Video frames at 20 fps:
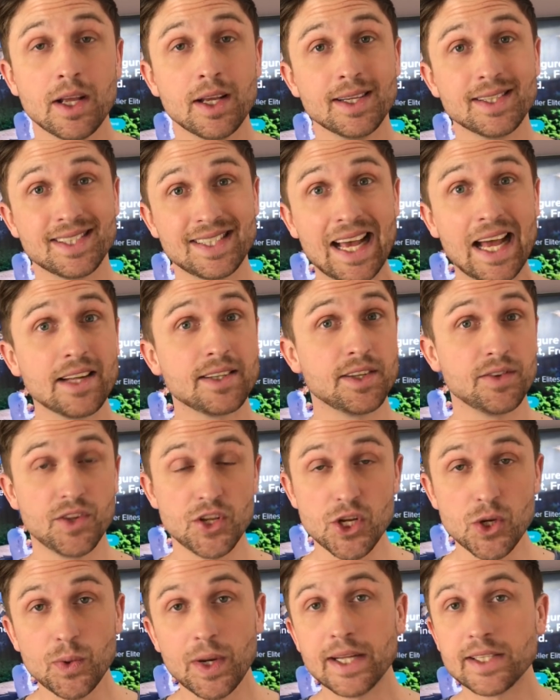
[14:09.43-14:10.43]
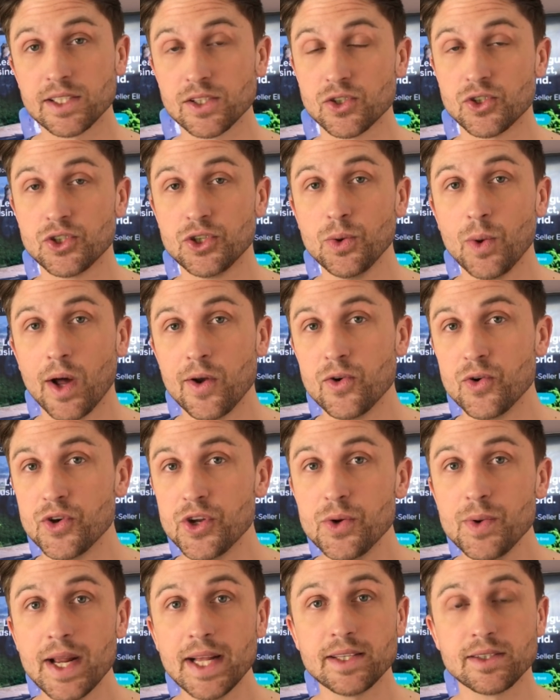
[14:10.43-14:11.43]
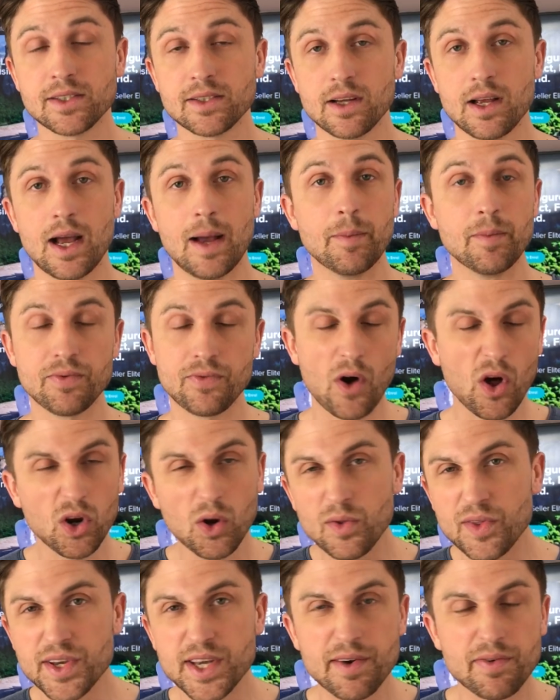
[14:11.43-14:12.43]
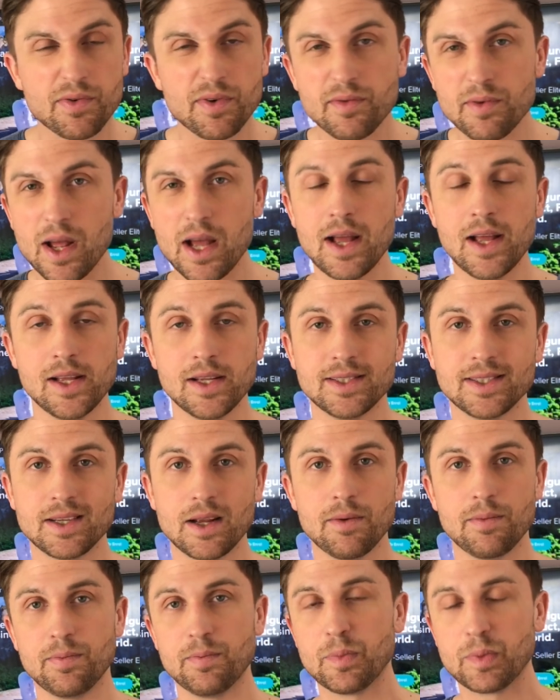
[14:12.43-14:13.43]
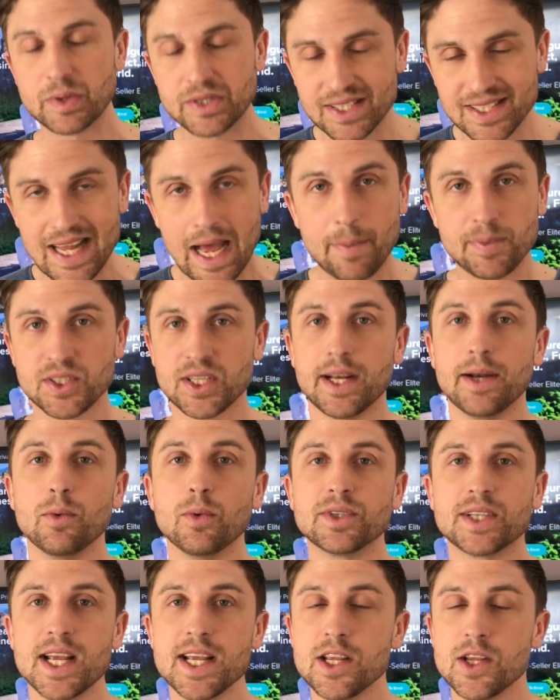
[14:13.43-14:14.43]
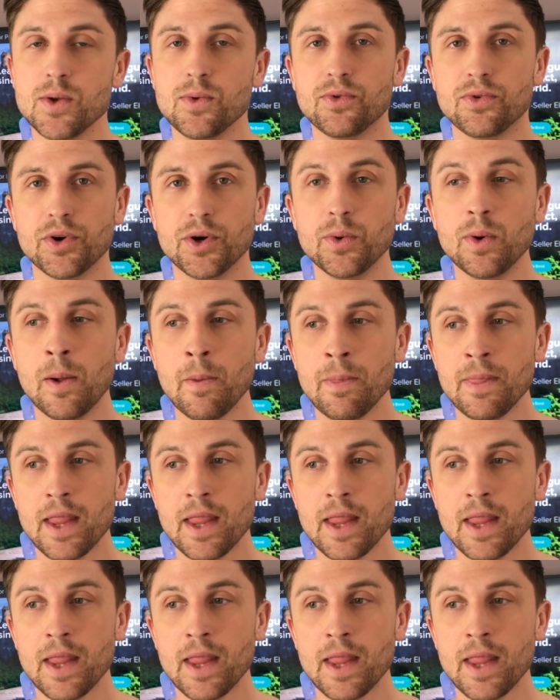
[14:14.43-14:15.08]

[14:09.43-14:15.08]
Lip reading: Set the units as 200 units, follow the different steps that it will take you through.